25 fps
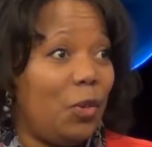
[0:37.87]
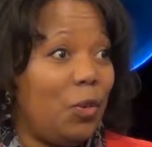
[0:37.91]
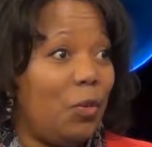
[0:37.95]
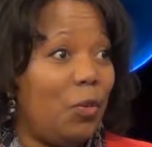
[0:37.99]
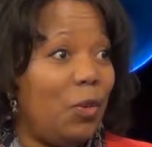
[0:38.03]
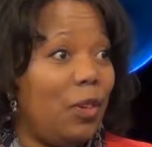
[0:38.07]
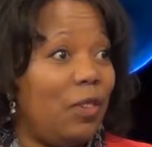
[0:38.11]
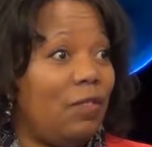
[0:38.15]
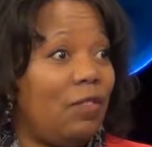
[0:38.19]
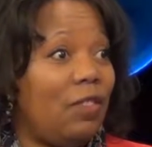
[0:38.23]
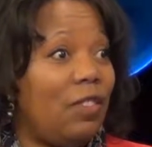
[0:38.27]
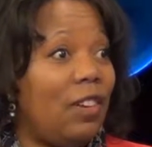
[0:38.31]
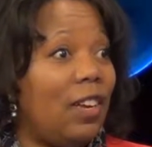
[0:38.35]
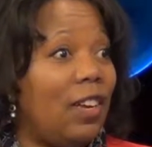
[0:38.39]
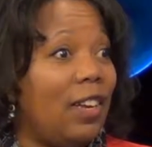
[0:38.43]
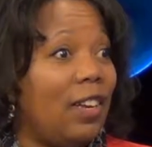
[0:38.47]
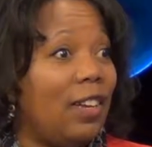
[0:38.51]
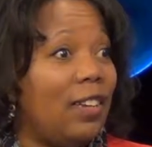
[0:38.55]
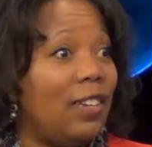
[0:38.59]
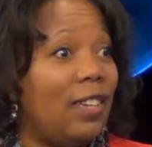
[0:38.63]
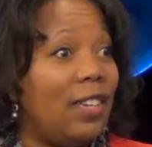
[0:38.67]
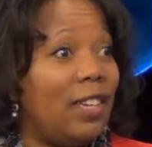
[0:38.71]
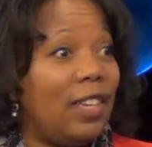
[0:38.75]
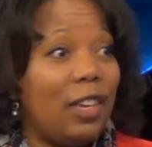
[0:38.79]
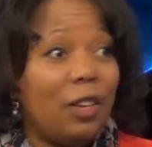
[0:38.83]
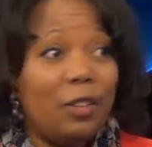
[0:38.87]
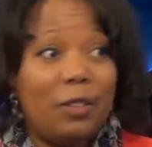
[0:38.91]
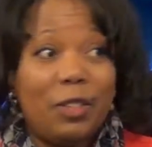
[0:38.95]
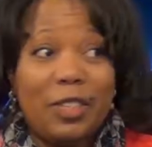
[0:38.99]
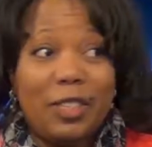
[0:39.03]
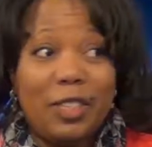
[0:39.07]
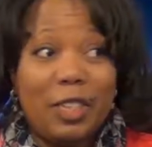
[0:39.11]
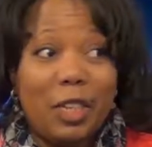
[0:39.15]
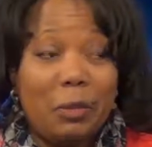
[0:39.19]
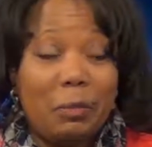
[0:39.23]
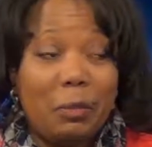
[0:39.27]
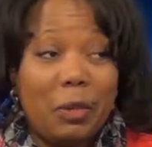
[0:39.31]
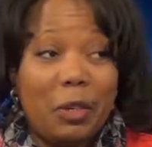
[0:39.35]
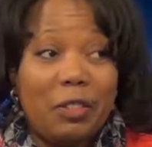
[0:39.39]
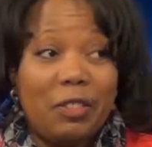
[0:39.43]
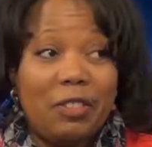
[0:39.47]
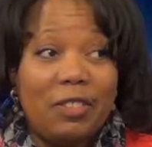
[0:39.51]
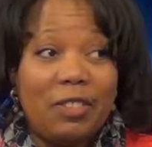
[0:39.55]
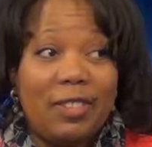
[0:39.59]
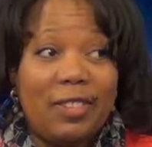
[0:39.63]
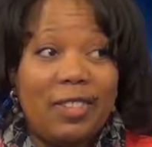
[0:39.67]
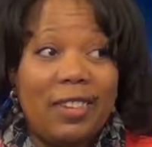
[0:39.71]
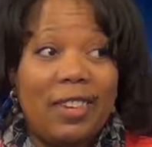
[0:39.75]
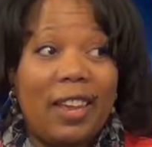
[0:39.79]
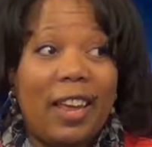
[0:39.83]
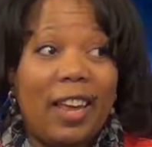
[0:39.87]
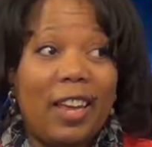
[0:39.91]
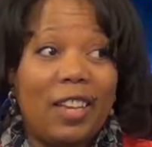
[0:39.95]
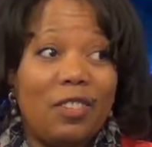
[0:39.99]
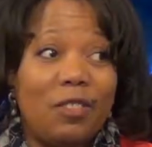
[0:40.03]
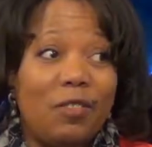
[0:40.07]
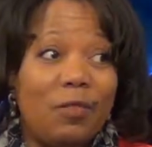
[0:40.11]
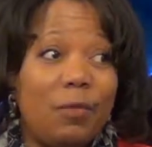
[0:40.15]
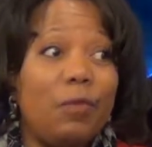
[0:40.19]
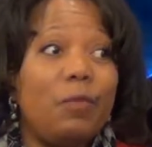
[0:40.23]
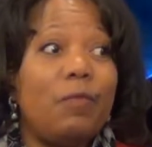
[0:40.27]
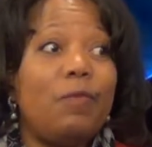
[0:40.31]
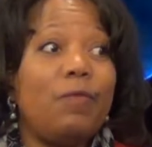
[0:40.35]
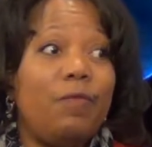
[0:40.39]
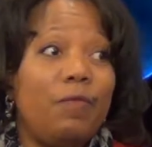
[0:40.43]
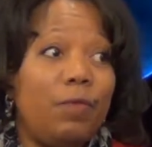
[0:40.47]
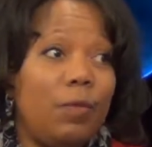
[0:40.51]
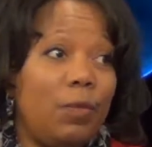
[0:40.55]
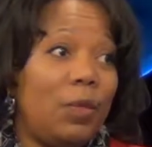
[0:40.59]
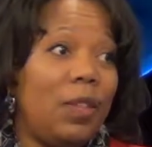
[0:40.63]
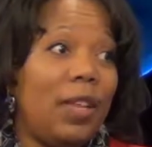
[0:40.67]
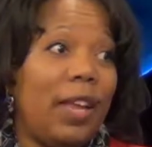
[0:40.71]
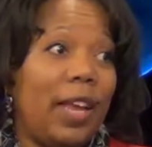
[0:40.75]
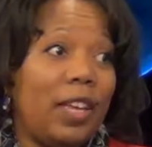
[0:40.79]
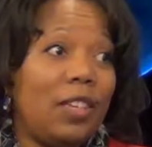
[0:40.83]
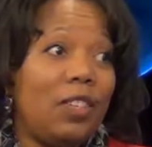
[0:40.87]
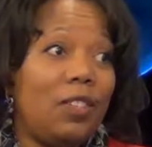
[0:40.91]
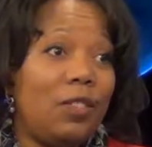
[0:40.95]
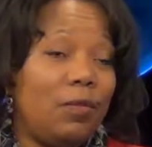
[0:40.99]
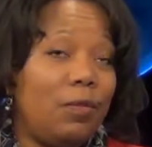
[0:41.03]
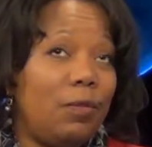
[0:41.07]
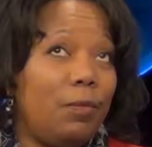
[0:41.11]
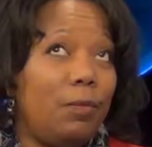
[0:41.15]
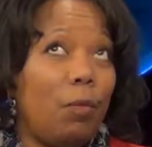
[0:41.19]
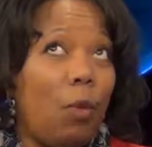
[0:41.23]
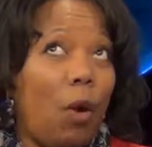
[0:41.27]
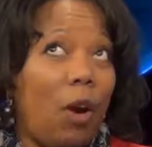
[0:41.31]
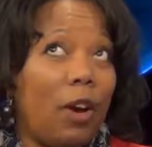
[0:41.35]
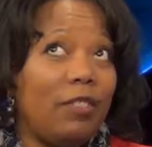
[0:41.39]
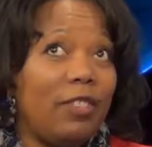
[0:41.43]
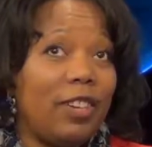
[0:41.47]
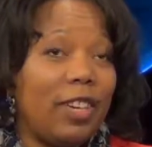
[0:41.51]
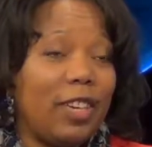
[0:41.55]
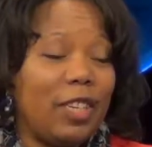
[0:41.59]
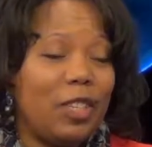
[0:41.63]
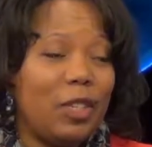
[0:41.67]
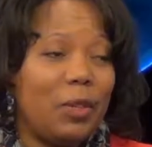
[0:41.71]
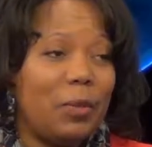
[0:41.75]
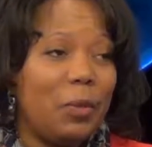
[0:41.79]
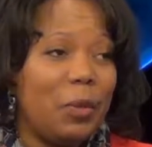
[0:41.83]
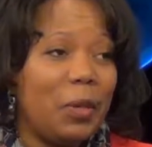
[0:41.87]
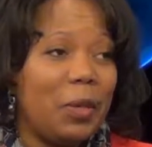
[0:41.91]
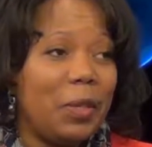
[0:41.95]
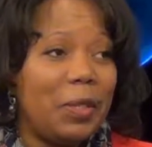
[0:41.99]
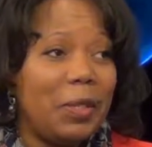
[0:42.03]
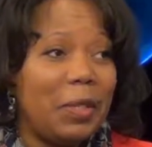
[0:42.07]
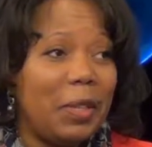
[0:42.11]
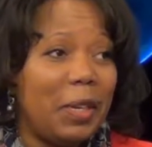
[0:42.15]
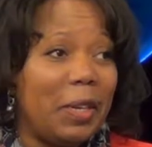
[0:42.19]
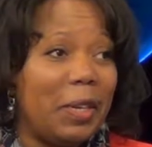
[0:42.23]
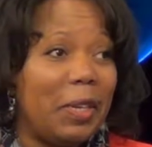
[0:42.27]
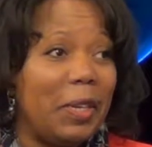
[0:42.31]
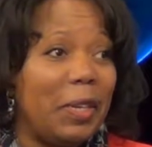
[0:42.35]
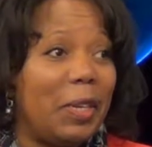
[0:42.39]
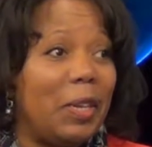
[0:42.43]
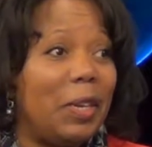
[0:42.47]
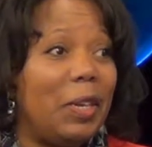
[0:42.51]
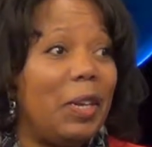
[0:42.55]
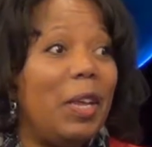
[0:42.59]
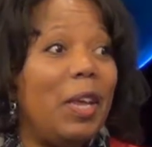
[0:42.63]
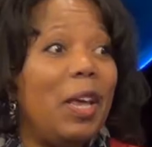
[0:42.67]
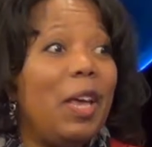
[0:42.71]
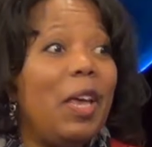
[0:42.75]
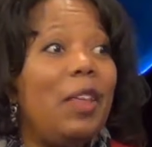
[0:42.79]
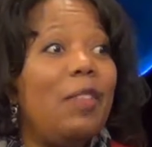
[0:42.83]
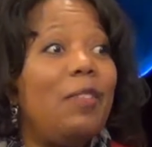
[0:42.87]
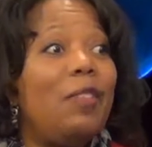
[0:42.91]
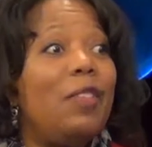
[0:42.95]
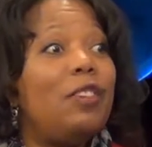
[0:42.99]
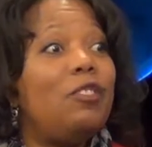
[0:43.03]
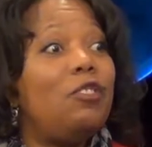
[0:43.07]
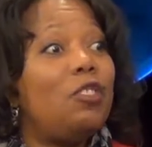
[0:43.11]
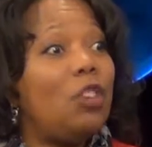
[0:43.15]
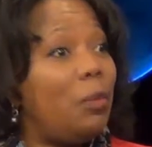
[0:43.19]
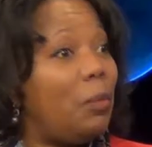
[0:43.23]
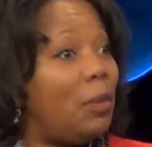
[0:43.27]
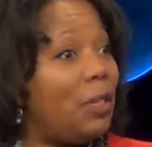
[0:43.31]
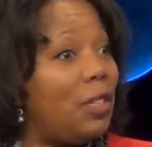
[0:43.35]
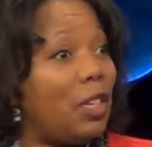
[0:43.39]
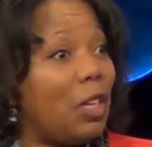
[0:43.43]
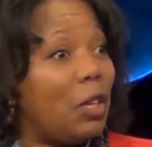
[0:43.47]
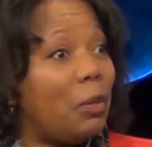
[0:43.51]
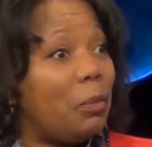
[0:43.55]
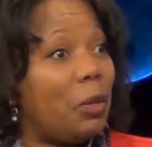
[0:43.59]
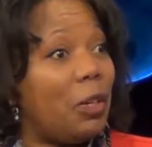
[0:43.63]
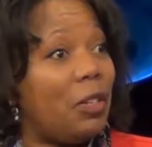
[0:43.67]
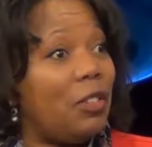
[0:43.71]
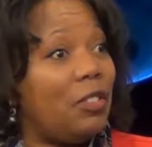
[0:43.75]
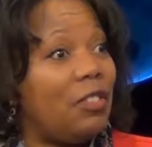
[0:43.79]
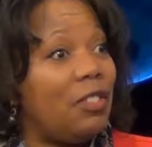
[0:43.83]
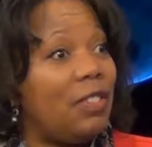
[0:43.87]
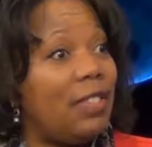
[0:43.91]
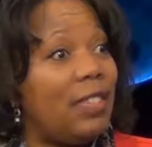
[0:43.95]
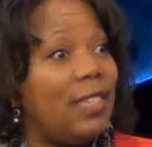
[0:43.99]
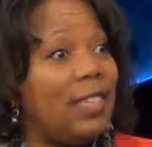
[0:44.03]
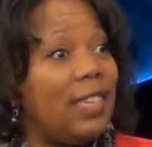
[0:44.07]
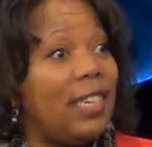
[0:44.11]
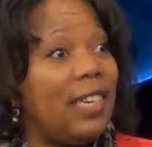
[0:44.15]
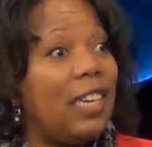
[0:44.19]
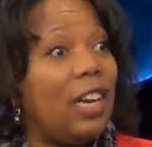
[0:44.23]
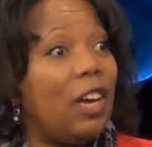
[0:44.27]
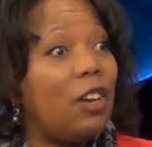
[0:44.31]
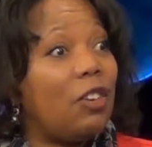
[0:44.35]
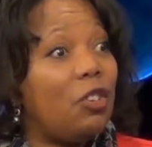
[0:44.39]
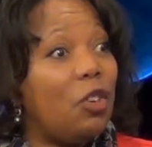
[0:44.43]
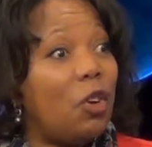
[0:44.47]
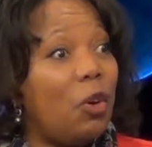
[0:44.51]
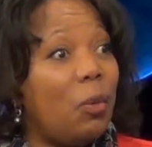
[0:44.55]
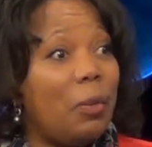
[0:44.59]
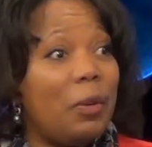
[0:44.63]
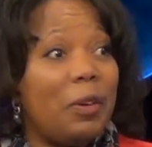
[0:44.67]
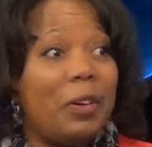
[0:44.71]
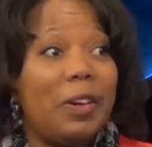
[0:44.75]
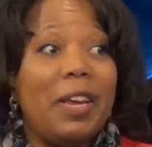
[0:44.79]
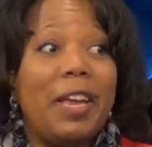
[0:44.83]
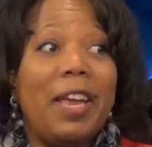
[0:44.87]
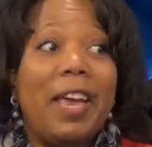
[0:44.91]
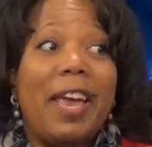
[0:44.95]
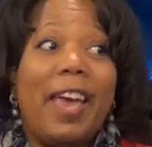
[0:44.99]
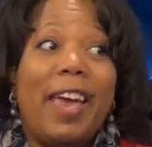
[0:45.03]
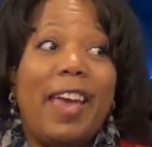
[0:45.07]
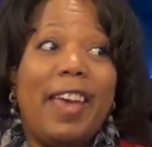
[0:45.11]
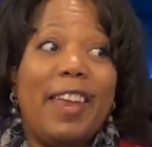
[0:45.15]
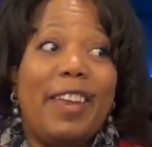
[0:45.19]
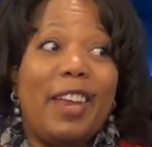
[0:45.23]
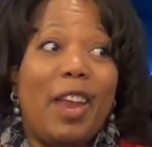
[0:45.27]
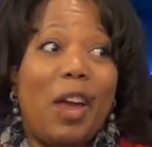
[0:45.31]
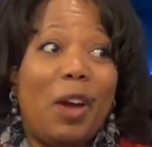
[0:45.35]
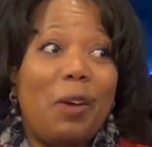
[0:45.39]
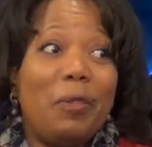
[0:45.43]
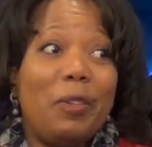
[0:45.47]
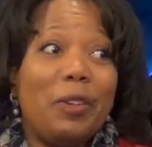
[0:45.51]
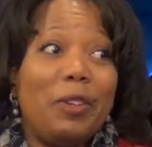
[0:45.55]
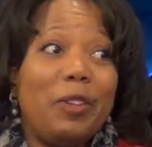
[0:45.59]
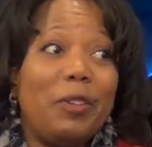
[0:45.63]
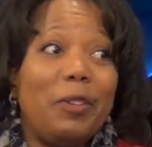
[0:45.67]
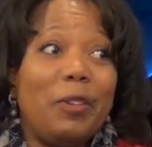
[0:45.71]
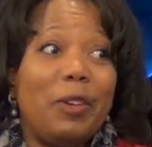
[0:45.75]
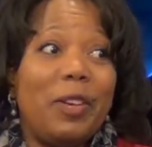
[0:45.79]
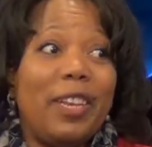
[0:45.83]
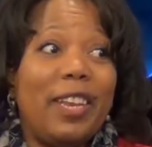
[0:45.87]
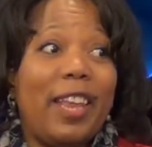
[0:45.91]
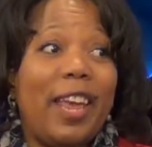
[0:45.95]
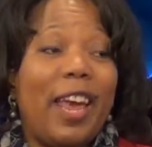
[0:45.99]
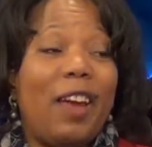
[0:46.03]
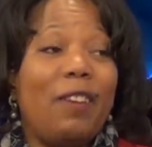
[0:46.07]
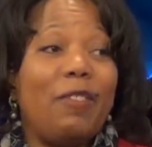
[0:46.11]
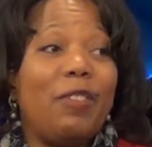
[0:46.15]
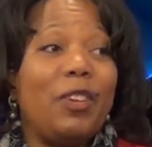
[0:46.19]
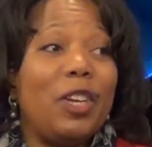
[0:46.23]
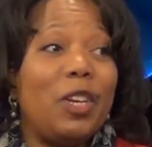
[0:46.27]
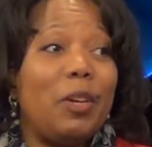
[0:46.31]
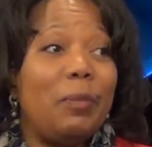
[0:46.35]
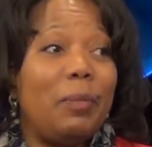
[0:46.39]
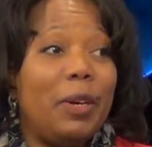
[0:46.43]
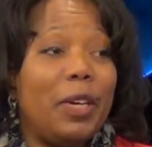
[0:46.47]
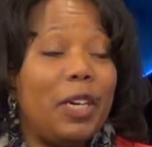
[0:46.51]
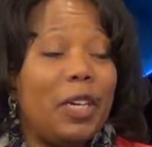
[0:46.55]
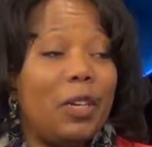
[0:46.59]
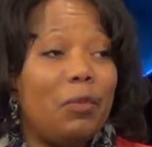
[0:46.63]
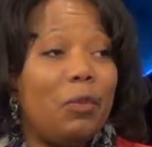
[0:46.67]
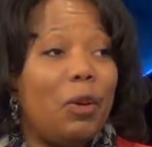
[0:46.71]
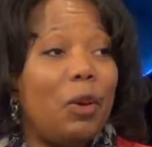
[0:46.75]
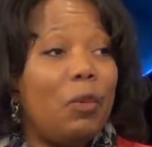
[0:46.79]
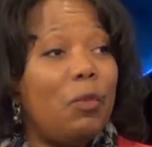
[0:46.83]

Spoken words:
We've done the Celtic celebration last March, I guess it was, and then the German celebration in October, and now we're doing the African American one.